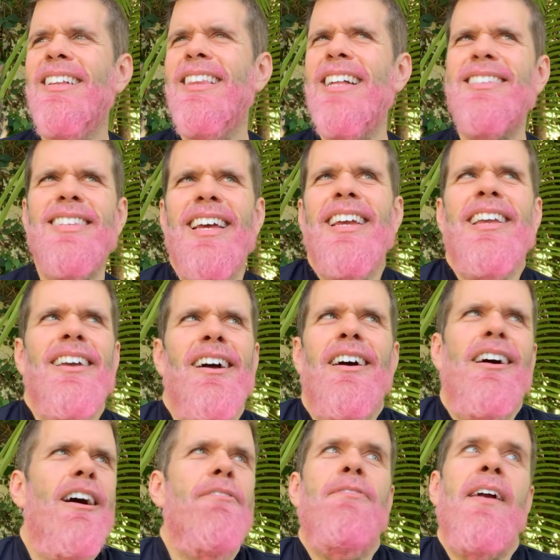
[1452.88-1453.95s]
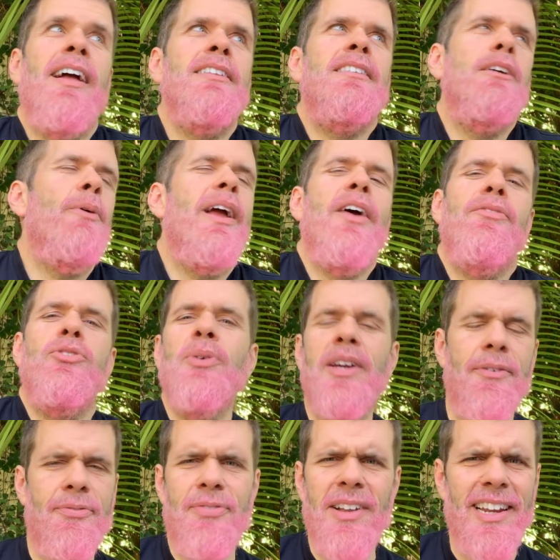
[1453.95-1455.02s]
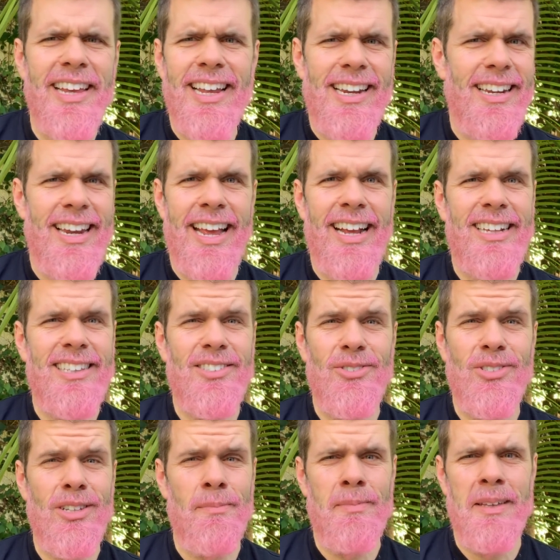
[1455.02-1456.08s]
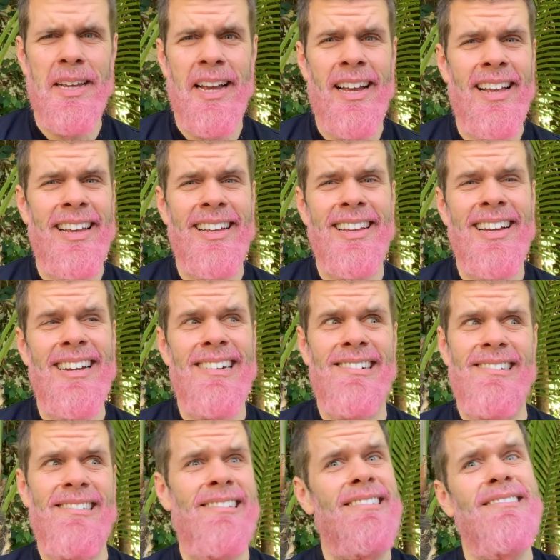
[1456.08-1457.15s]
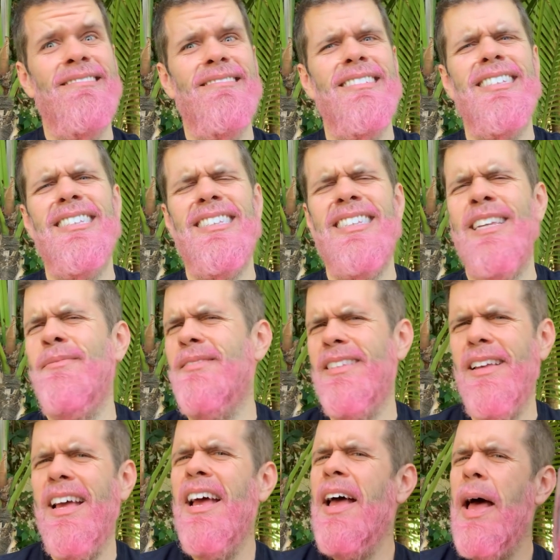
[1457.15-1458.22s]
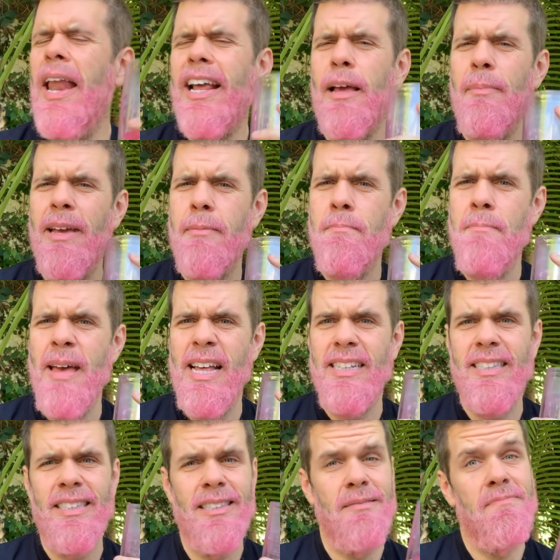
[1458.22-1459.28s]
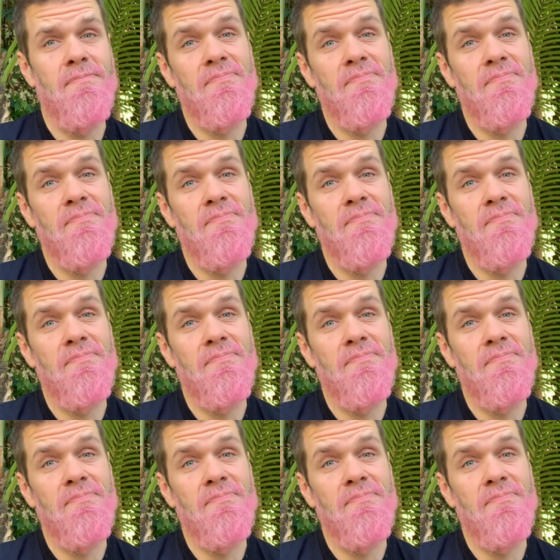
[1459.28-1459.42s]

That's like a fancy way of doing affiliate links or something. Like, I don't know. It just seemed like a big miss.